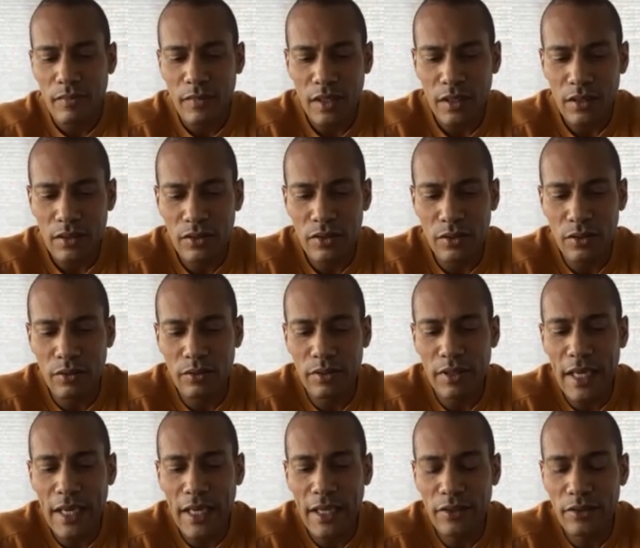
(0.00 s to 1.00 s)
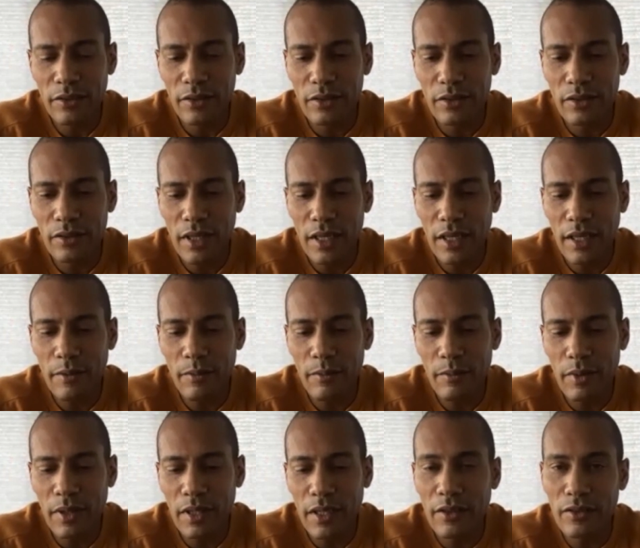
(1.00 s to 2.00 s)
So yeah,
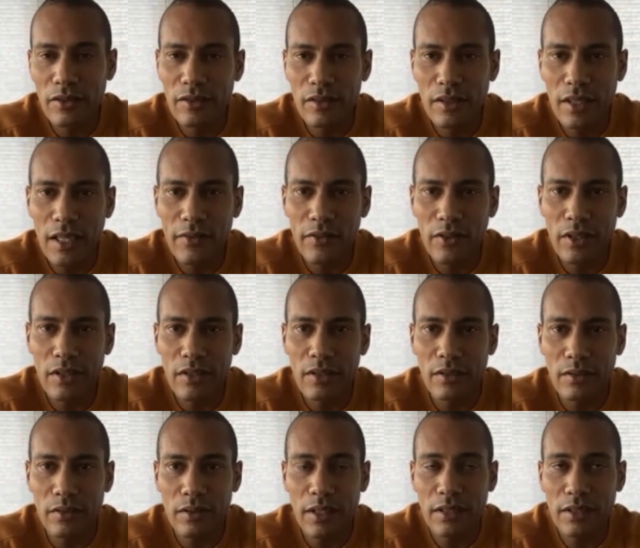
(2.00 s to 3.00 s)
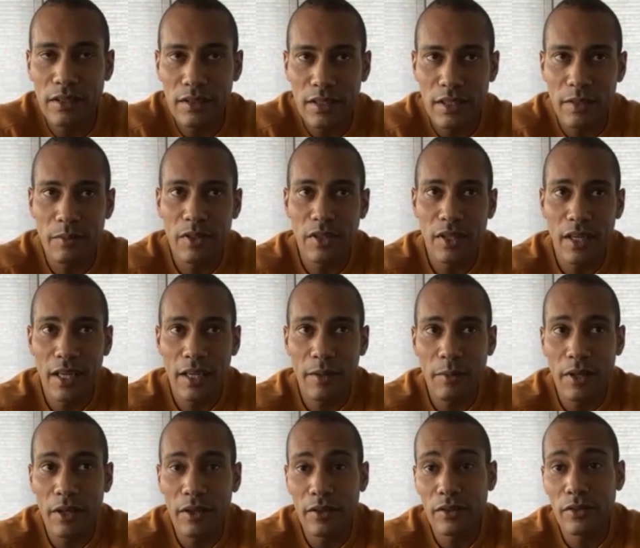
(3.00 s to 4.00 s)
and I also have at the same time,
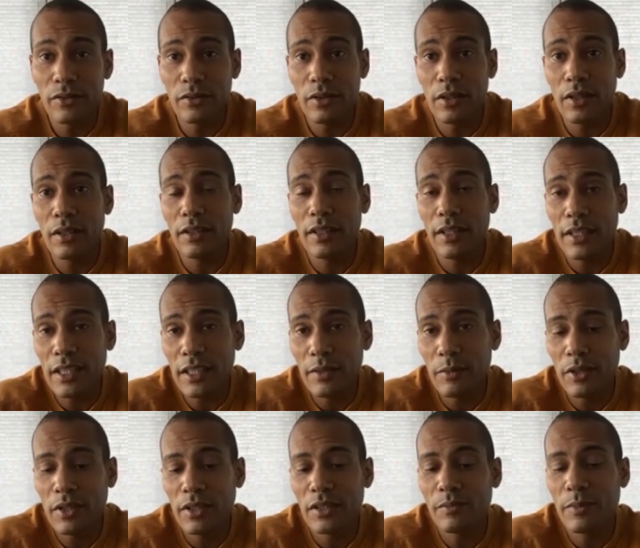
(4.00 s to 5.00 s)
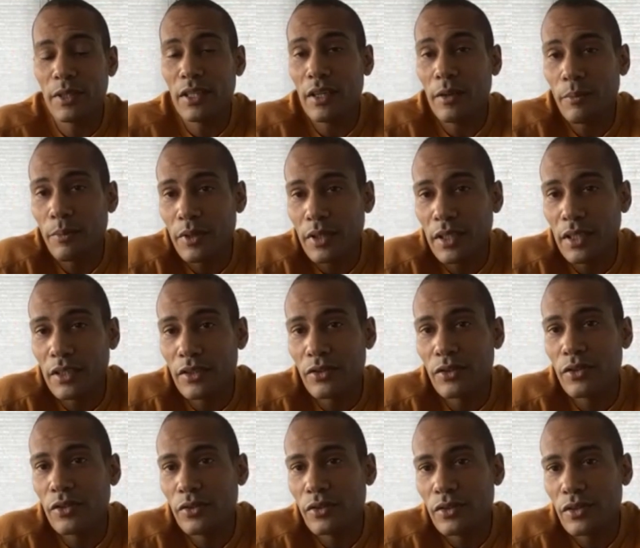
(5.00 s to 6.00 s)
I also got lucky because my company
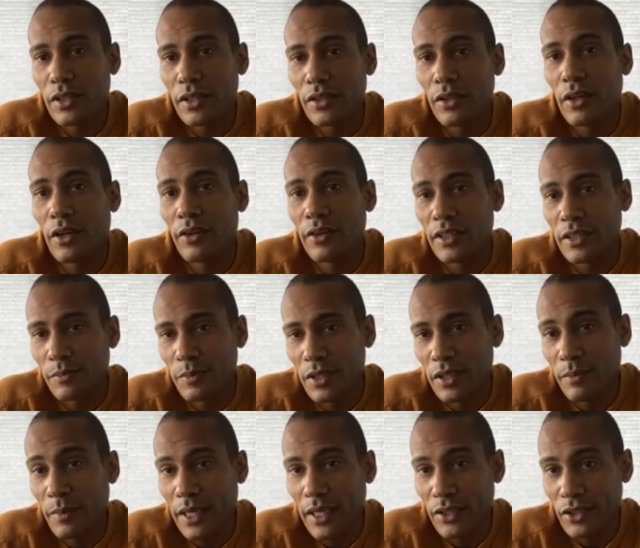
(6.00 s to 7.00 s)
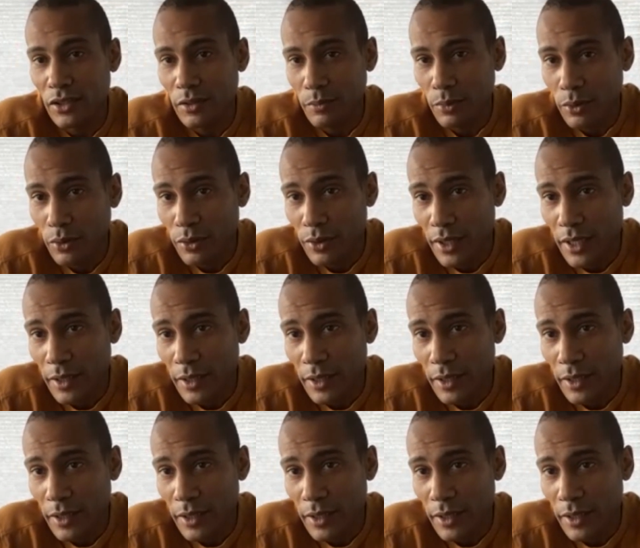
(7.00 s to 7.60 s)
introduced an RSP matching program.